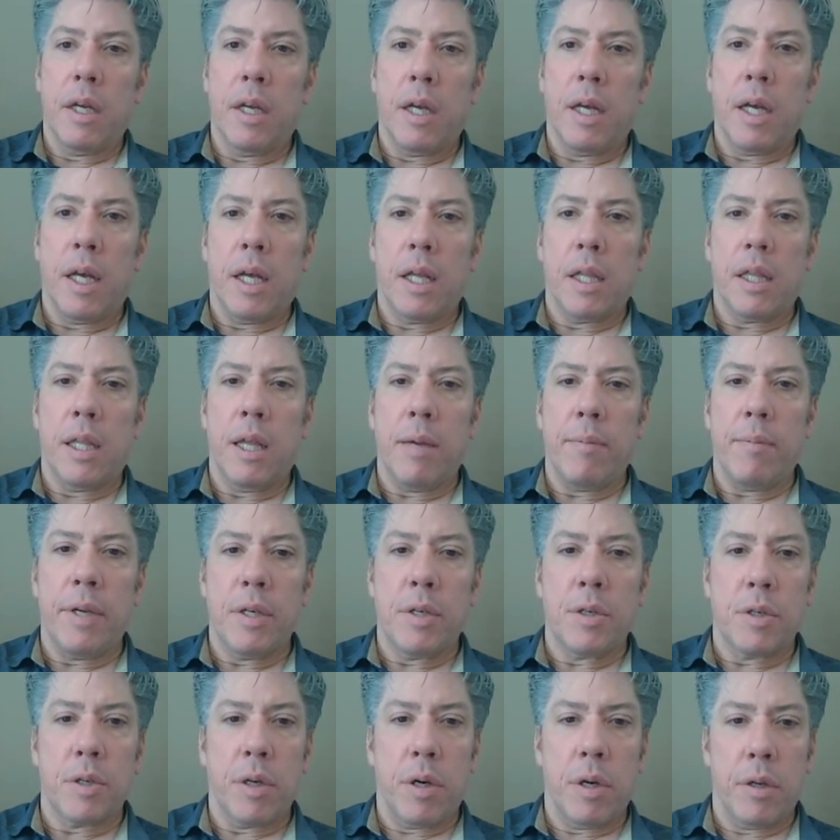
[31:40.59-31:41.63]
Uh, let me
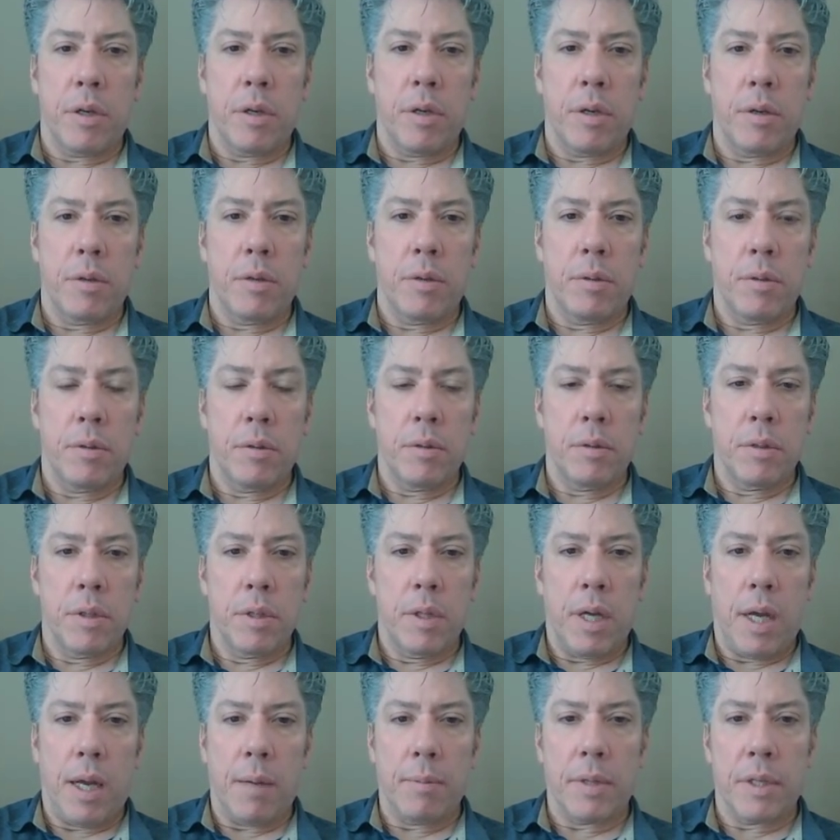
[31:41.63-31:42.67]
show you
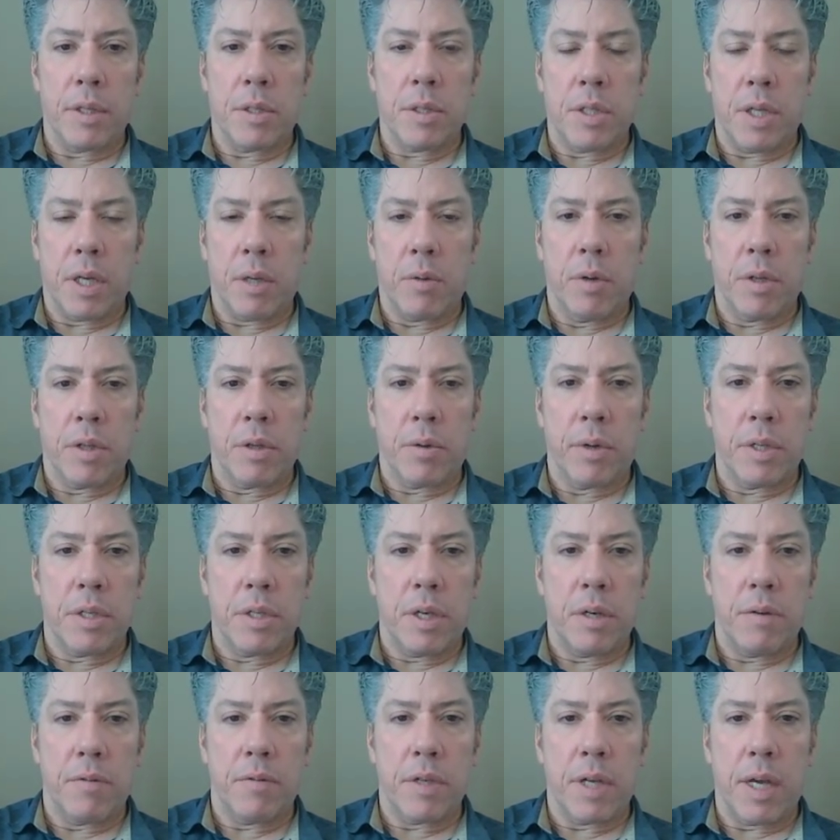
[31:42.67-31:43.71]
I'm going to stick with a
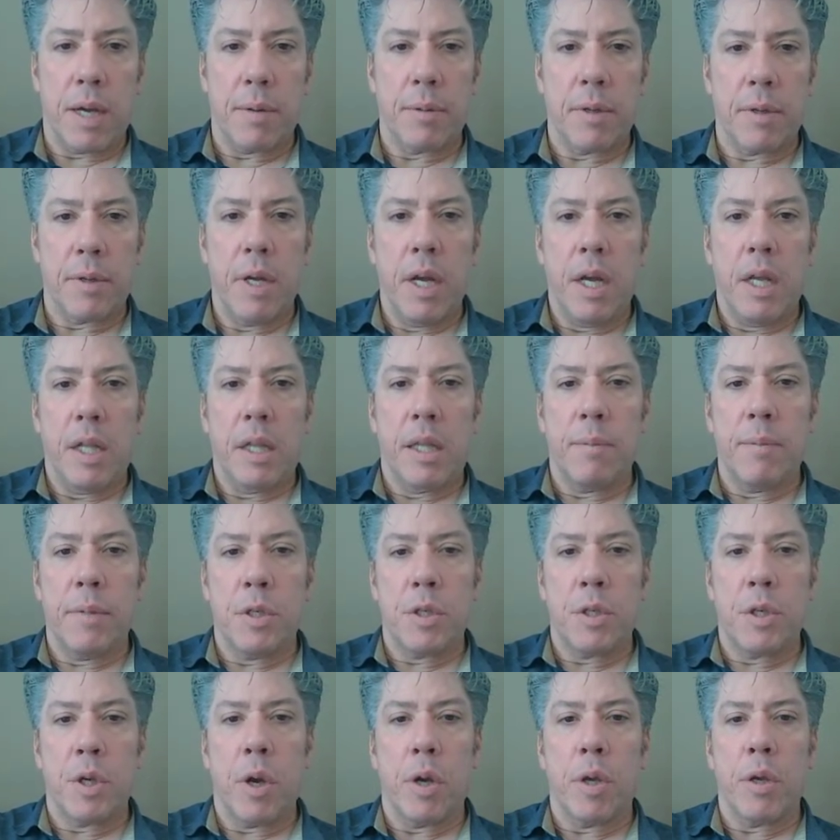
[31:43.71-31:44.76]
retentive timer. Let me
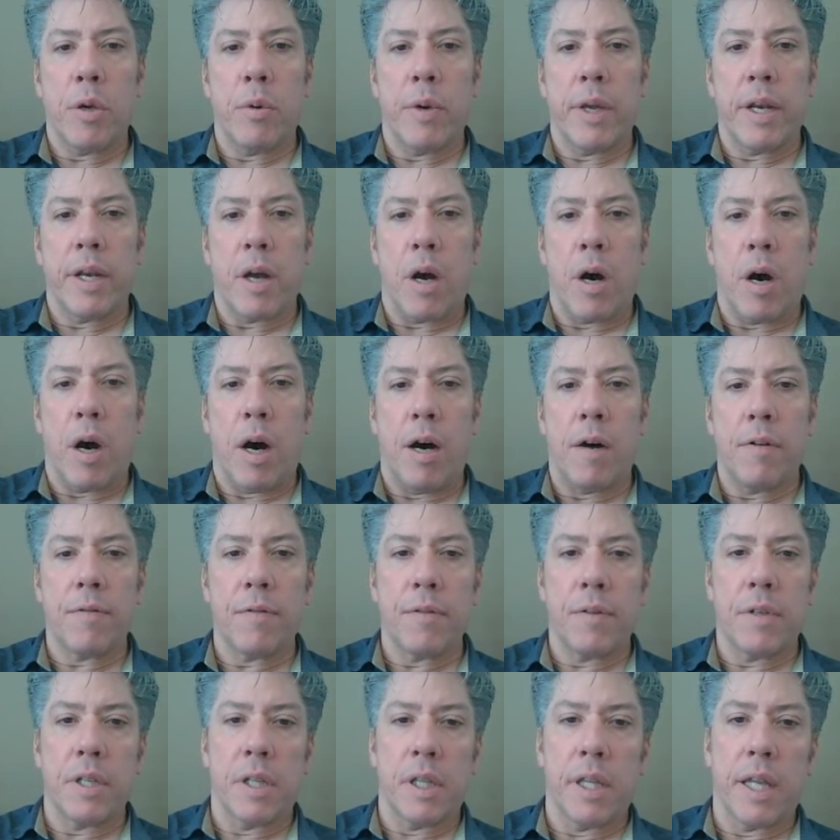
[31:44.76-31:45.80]
show you an
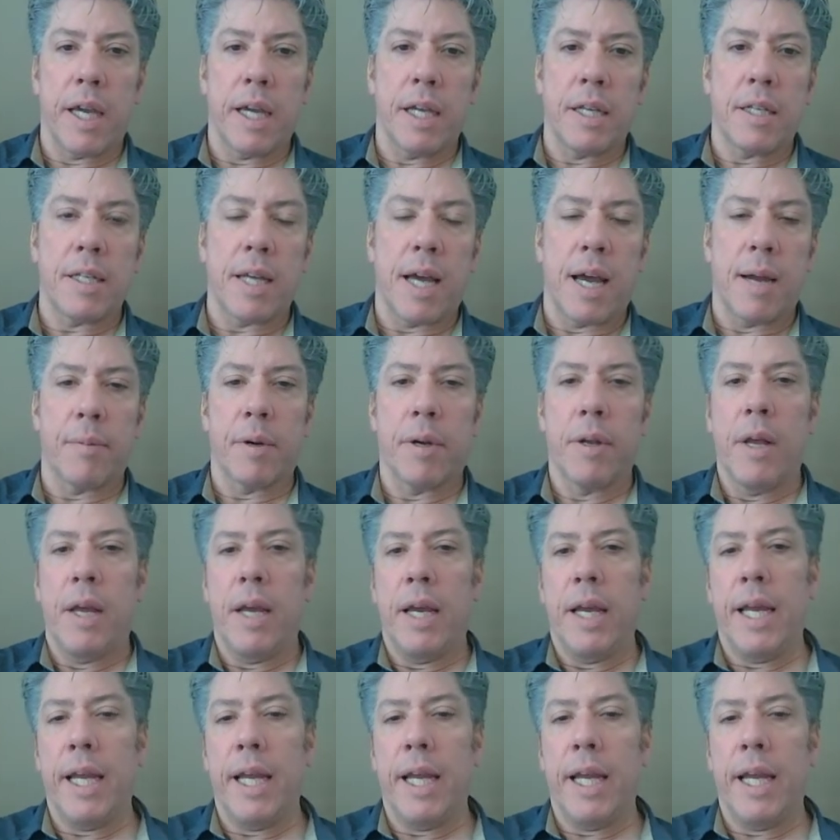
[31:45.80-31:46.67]
off delay timer.